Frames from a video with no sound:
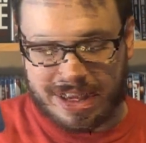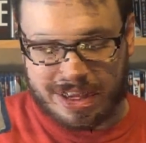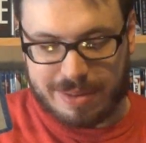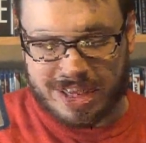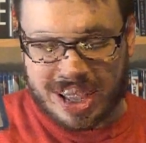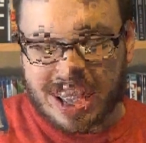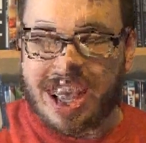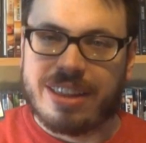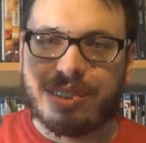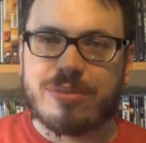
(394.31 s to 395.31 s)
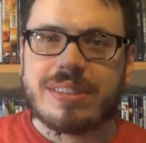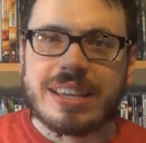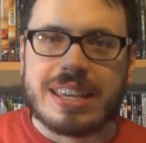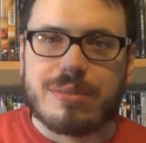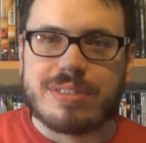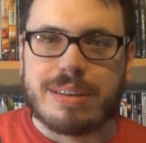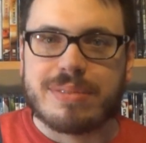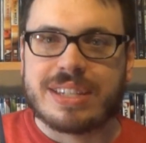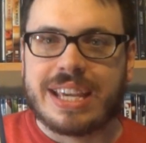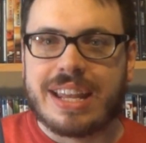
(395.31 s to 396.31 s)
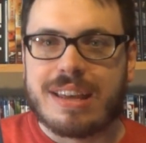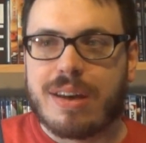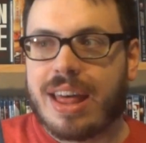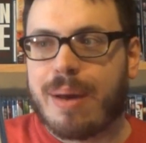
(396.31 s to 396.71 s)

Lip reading: I don't think he was able to get it,